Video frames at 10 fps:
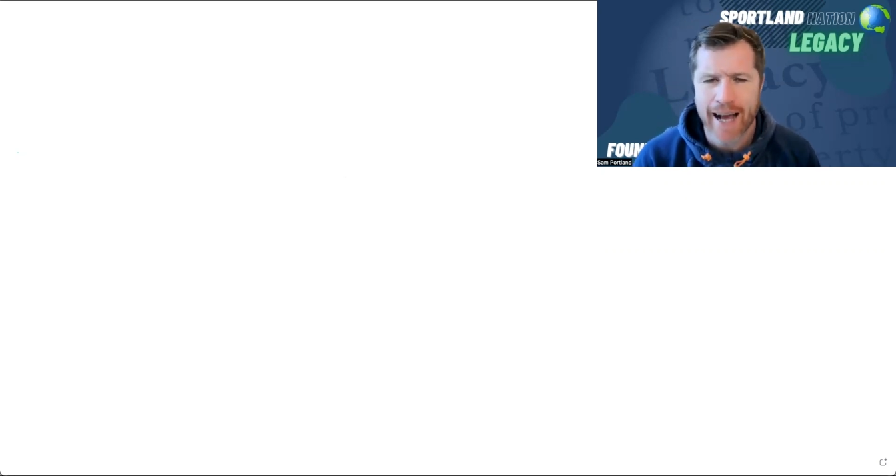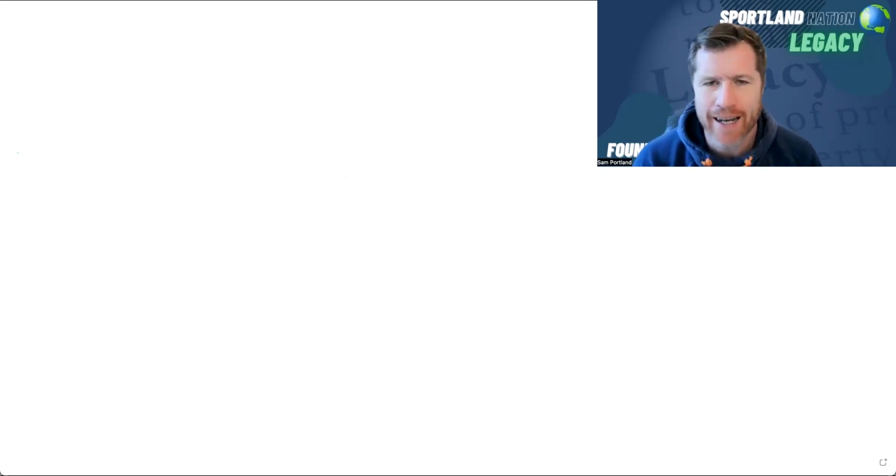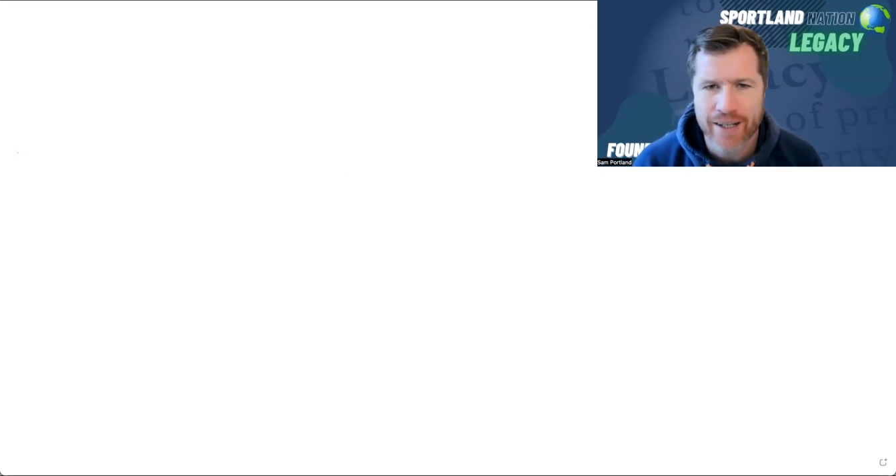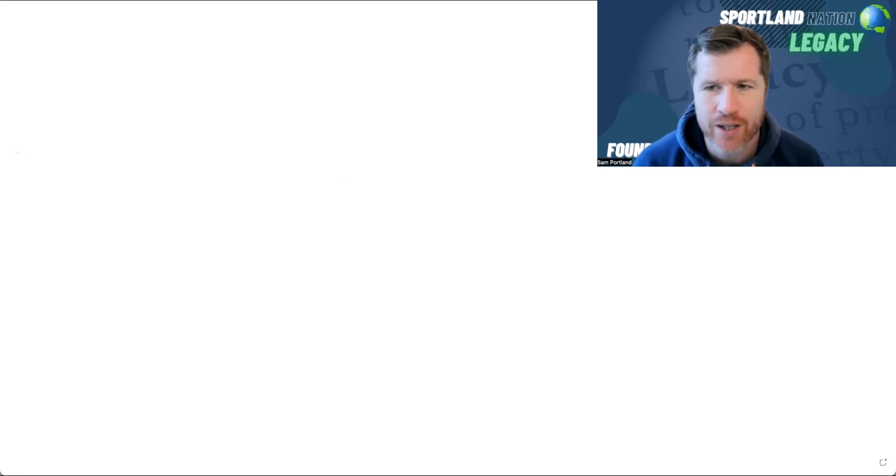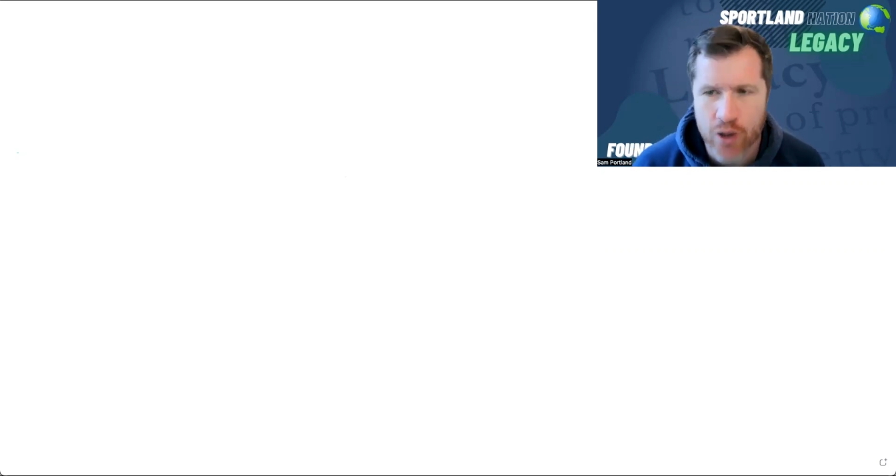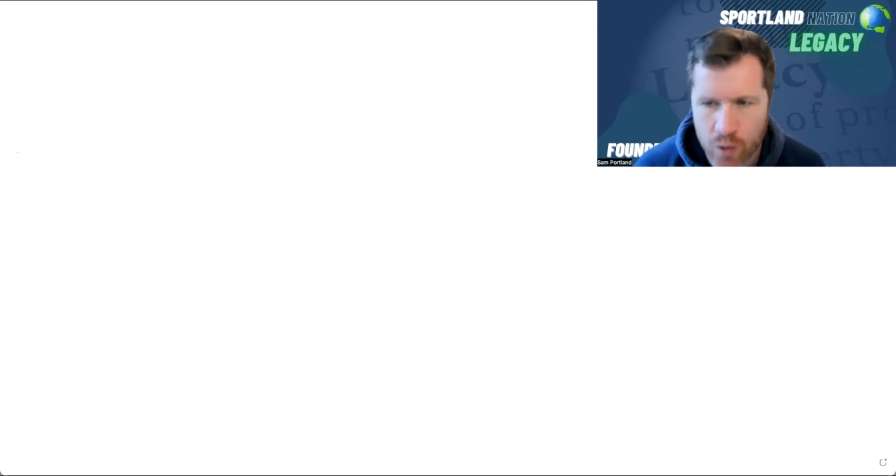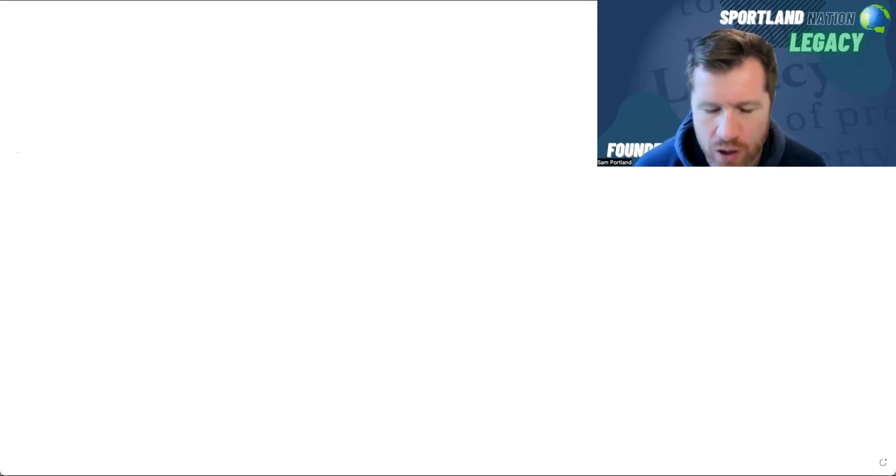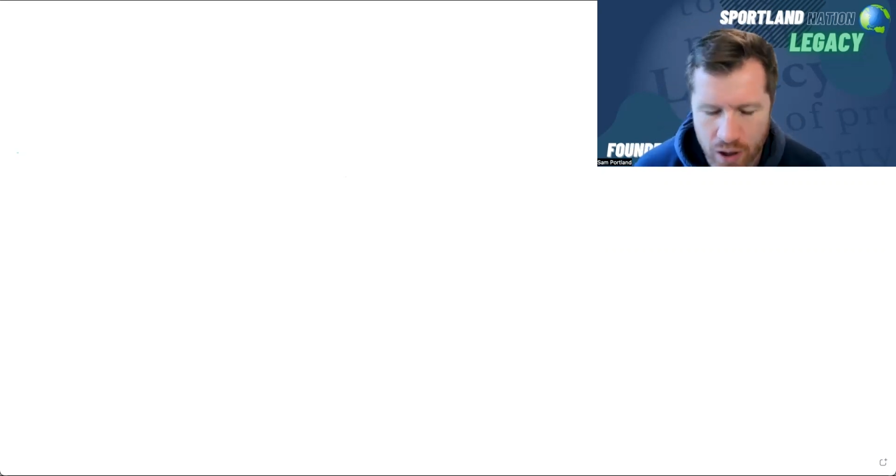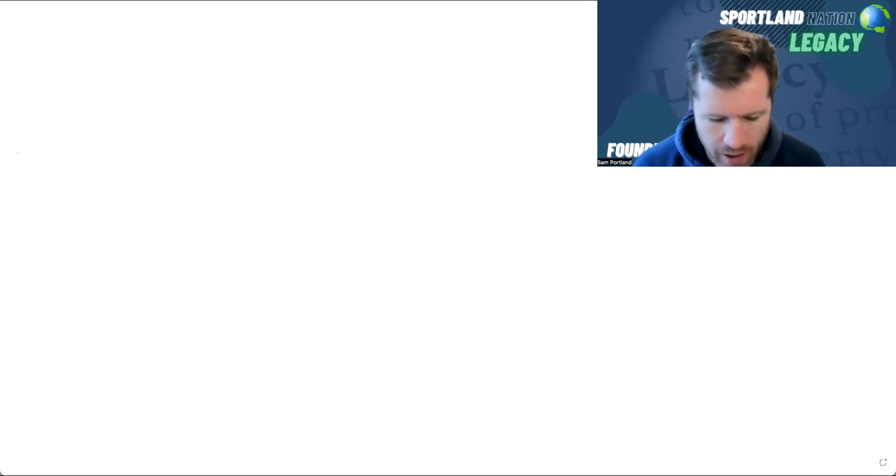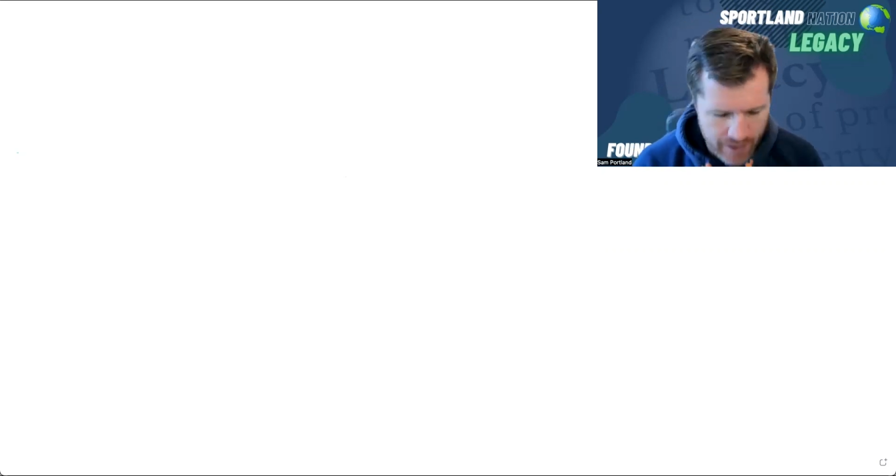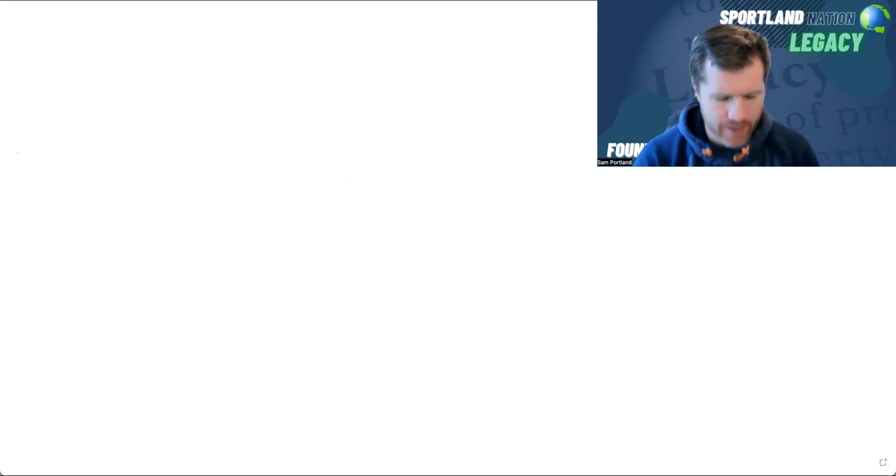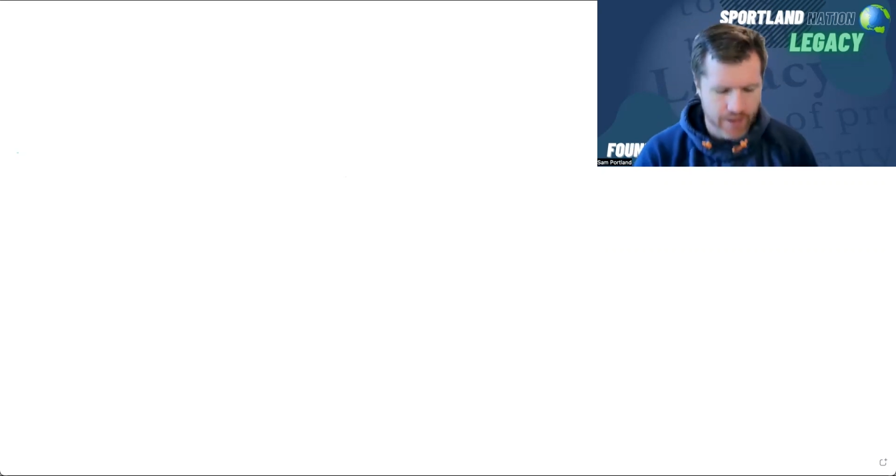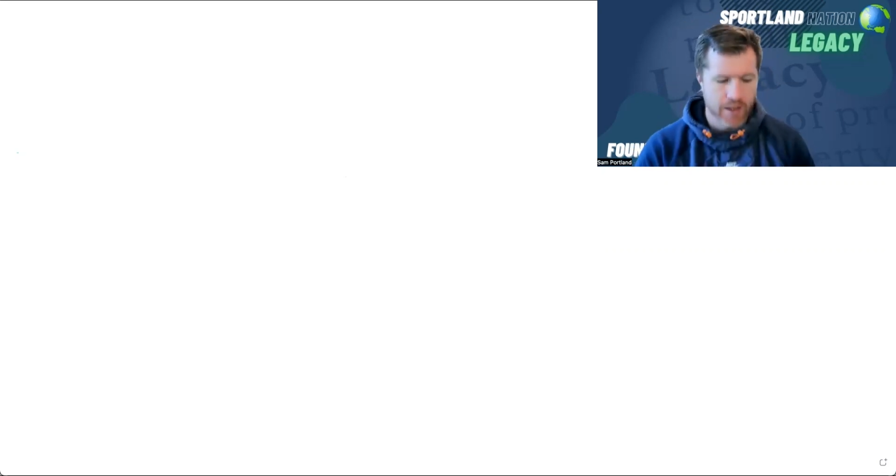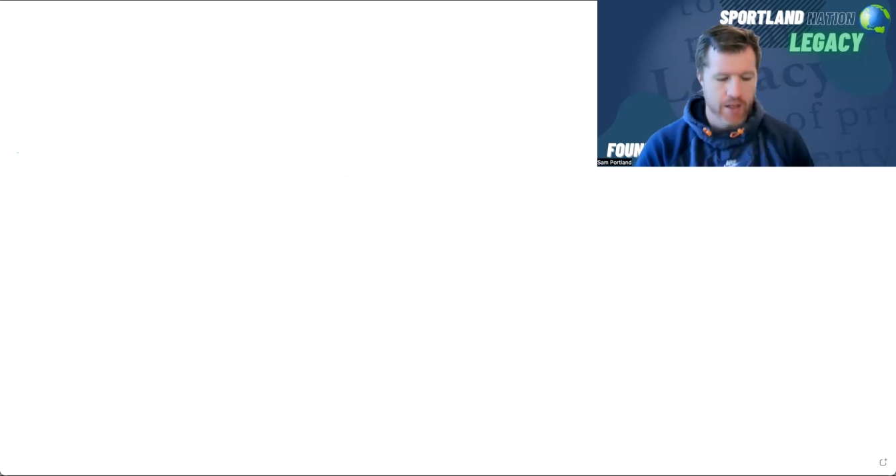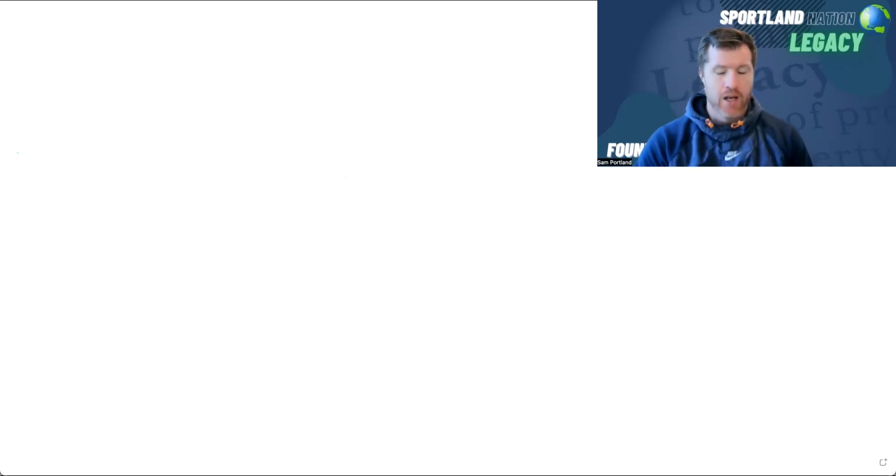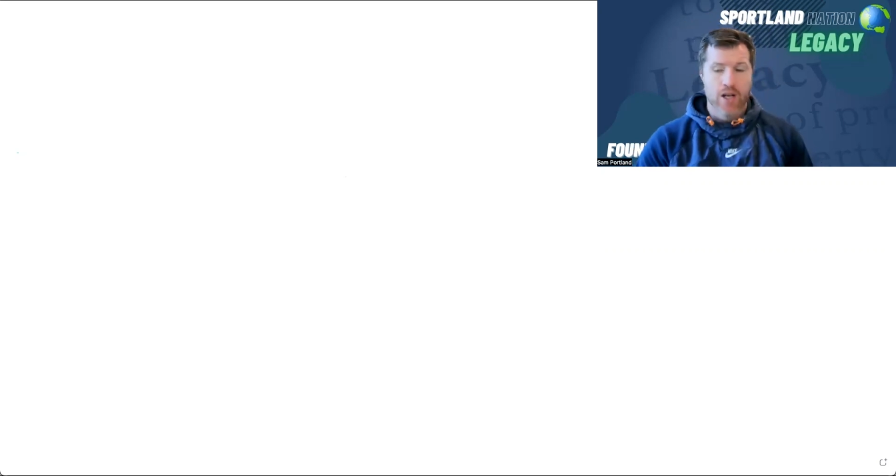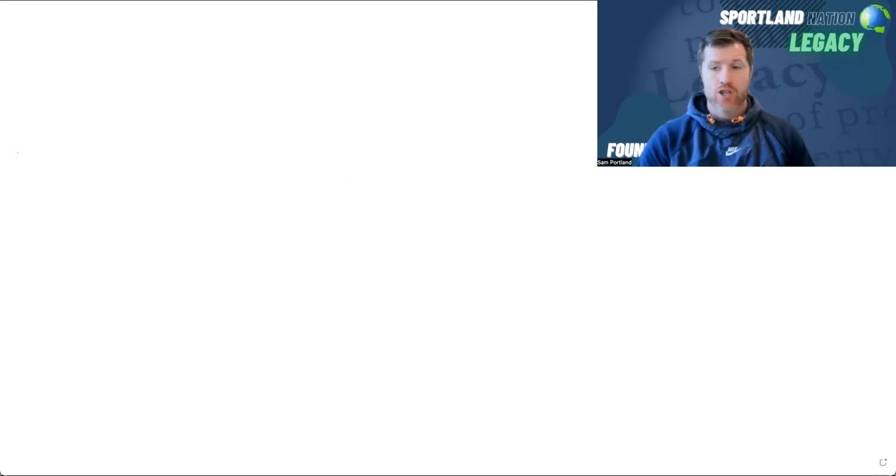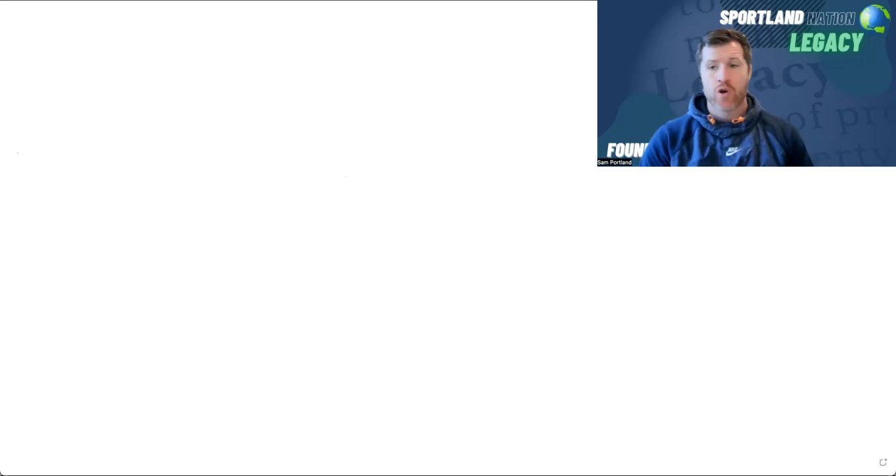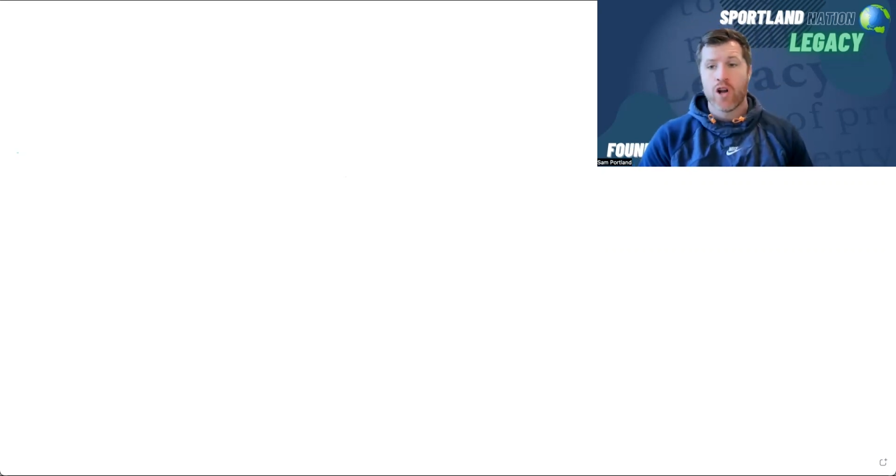underutilized. So,